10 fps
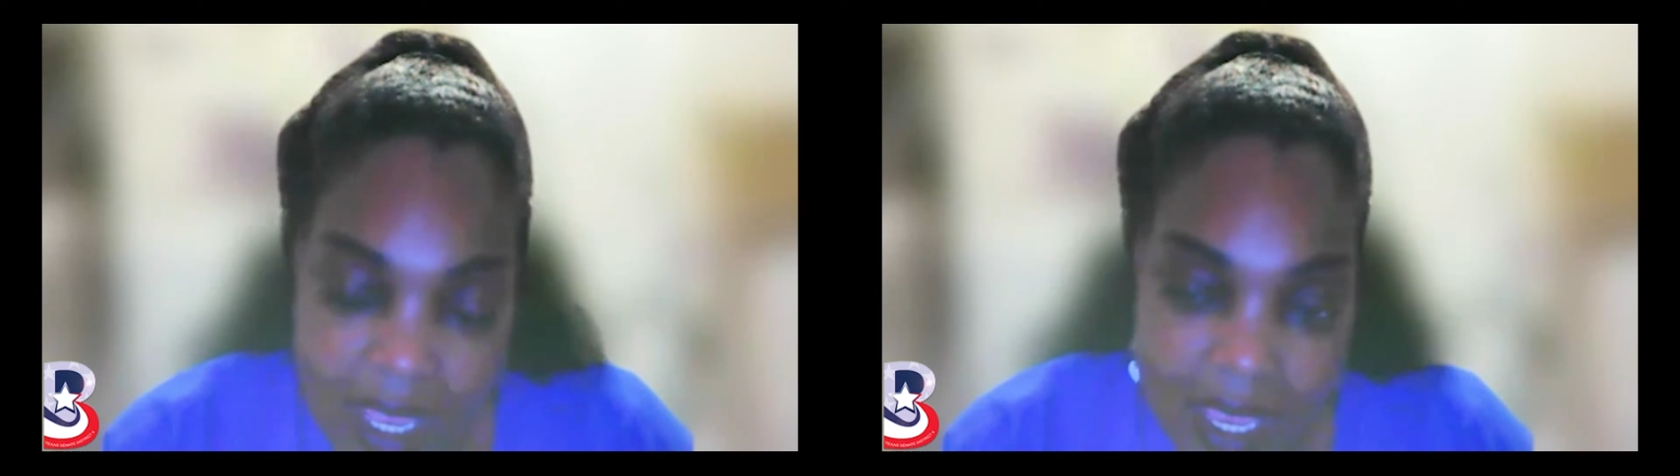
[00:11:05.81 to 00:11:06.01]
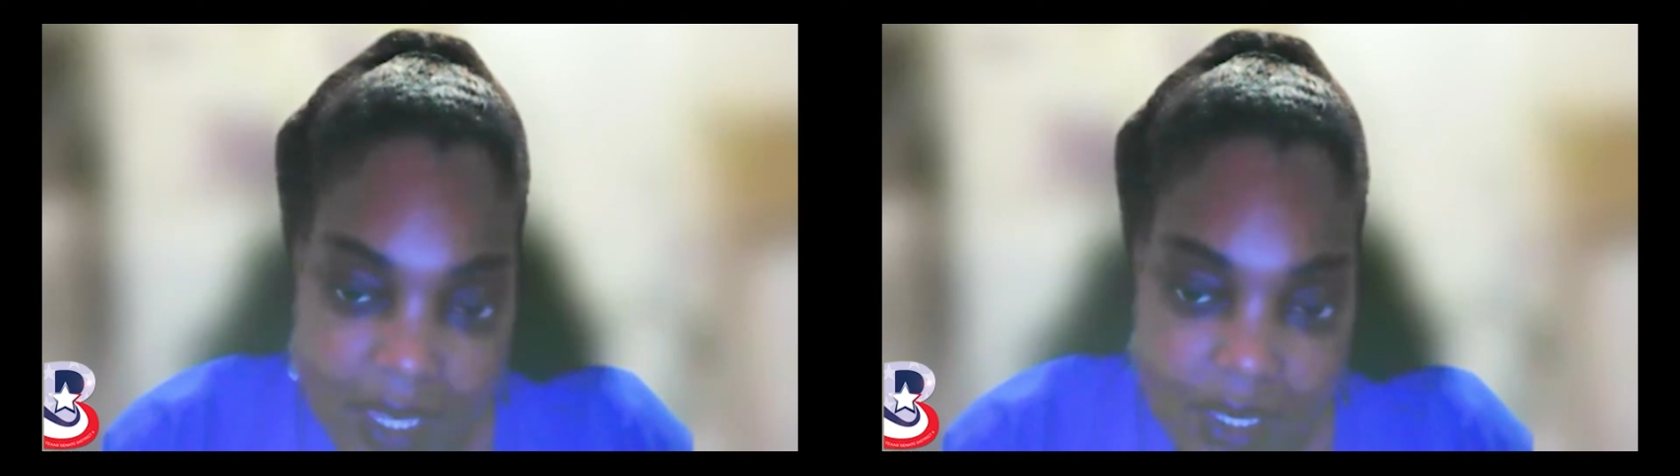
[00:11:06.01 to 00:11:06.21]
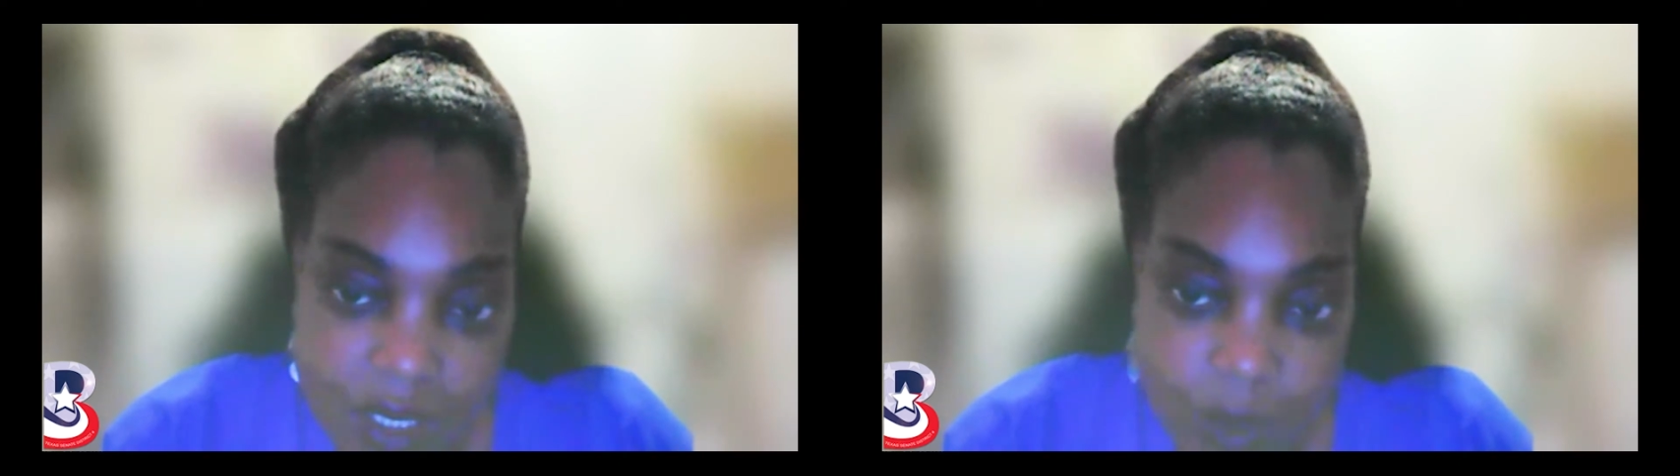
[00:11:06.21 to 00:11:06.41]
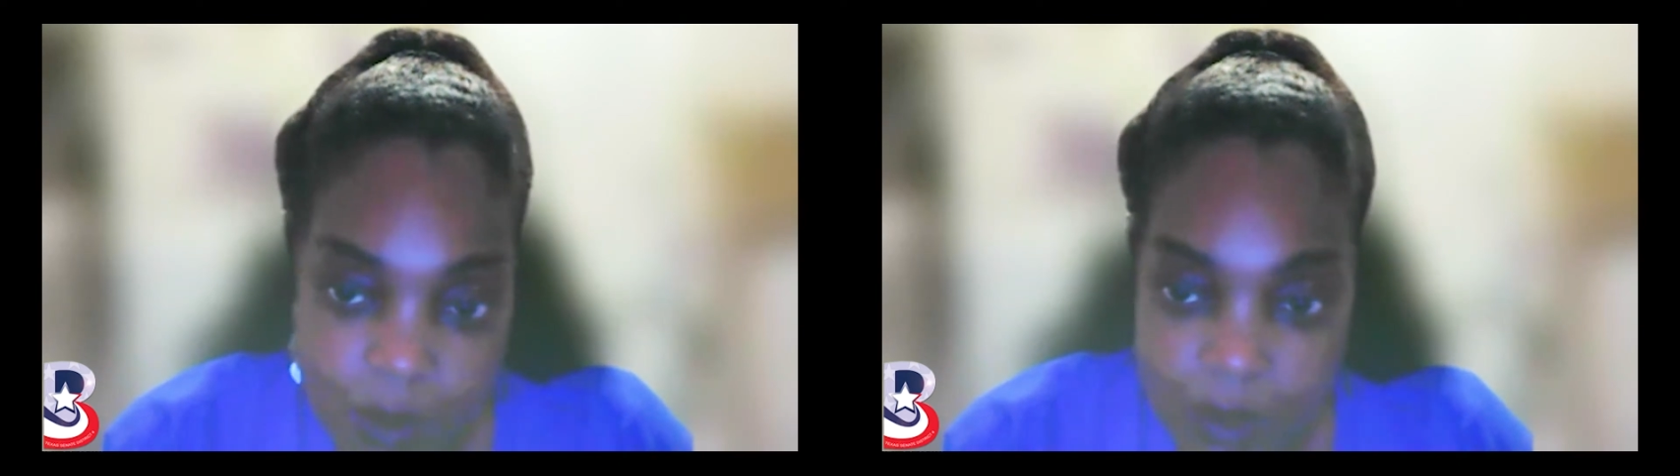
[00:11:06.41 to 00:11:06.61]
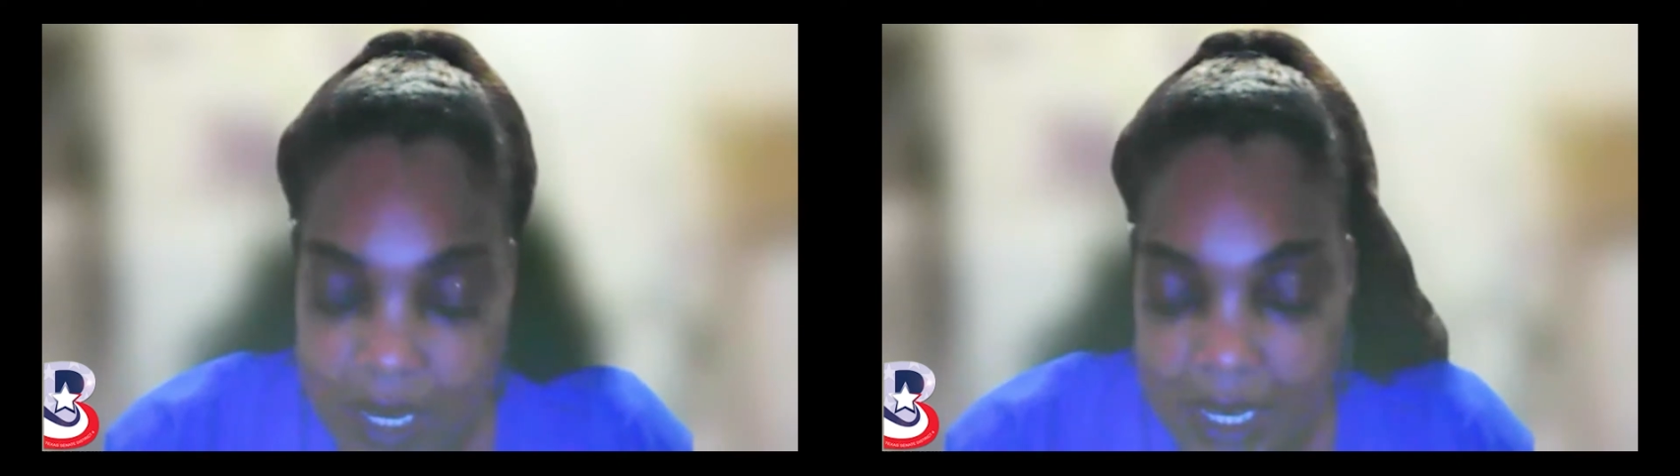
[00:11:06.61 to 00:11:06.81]
as the
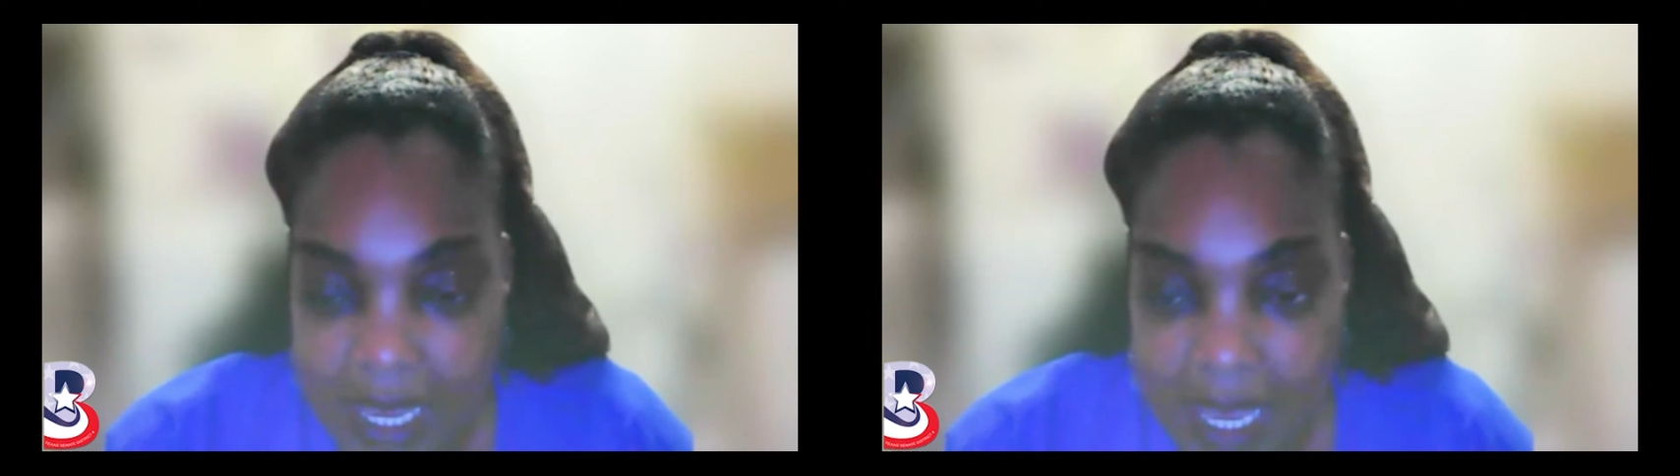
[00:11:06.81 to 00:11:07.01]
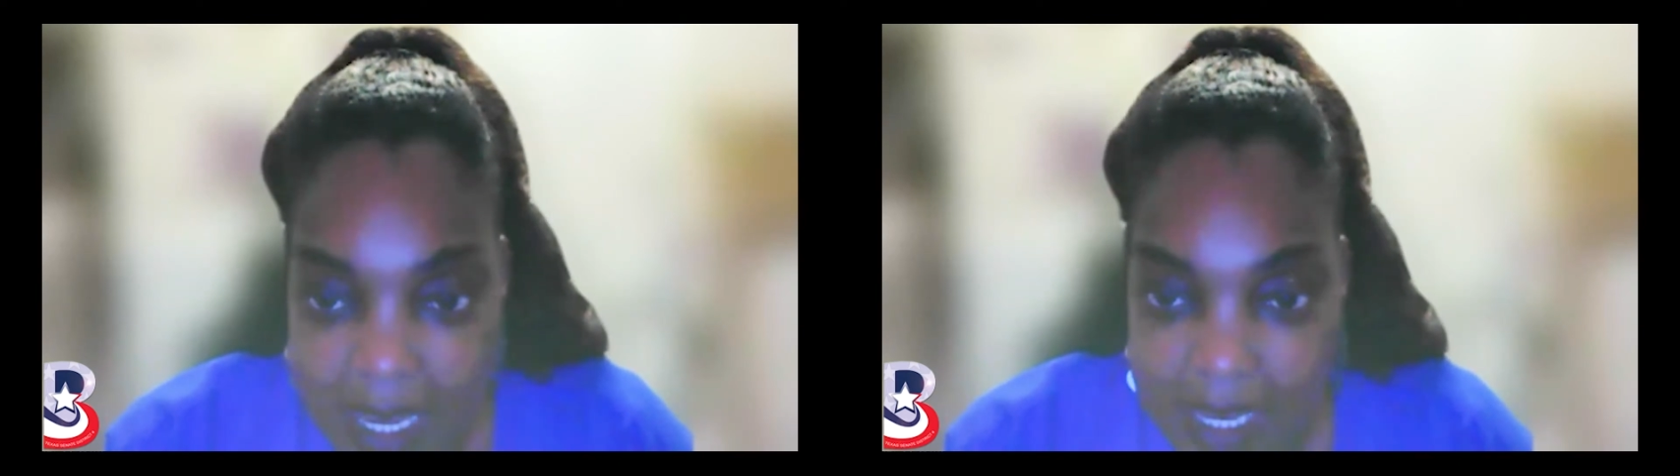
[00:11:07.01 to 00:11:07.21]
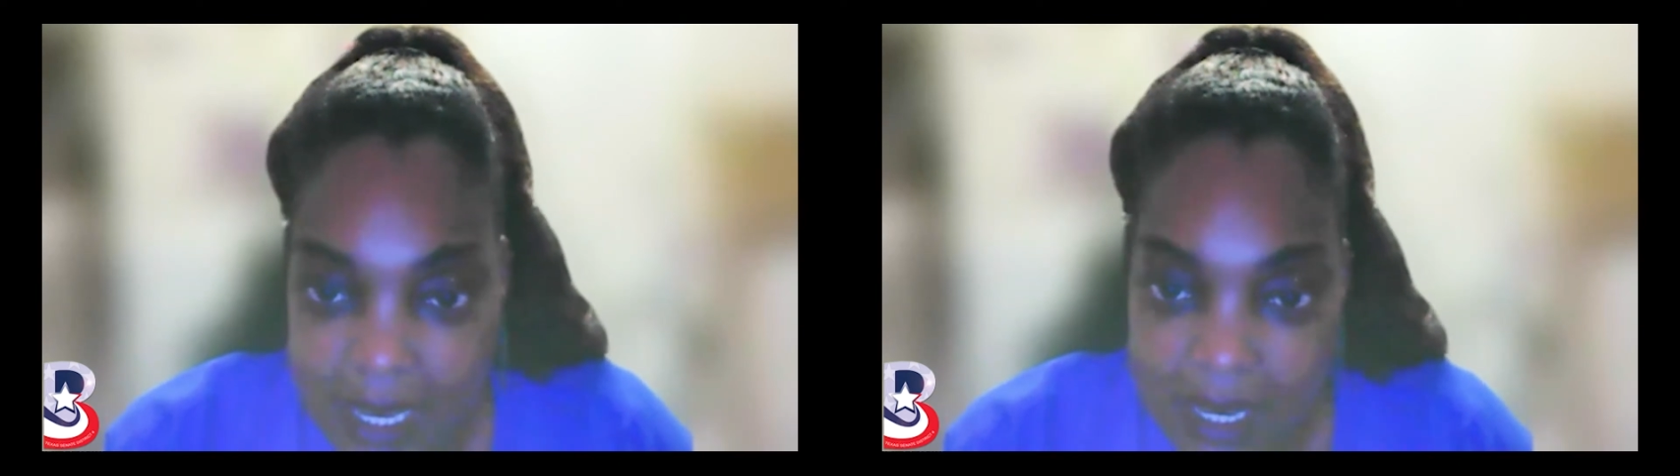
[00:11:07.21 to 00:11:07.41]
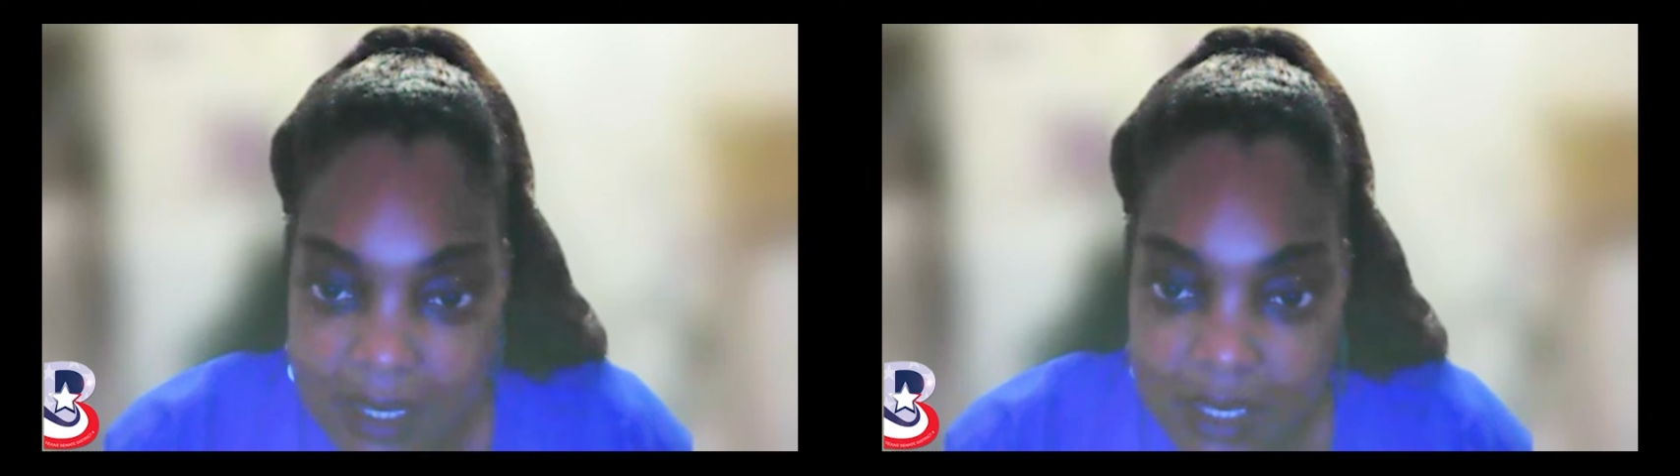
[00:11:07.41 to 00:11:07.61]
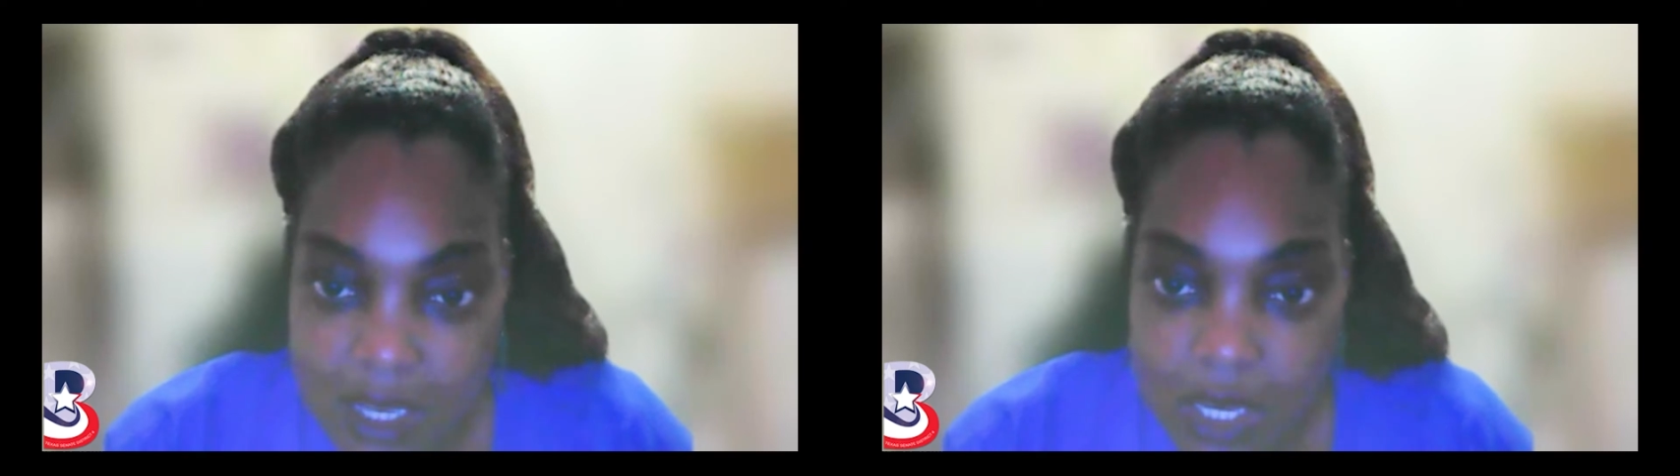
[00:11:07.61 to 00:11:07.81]
Democratic candidate.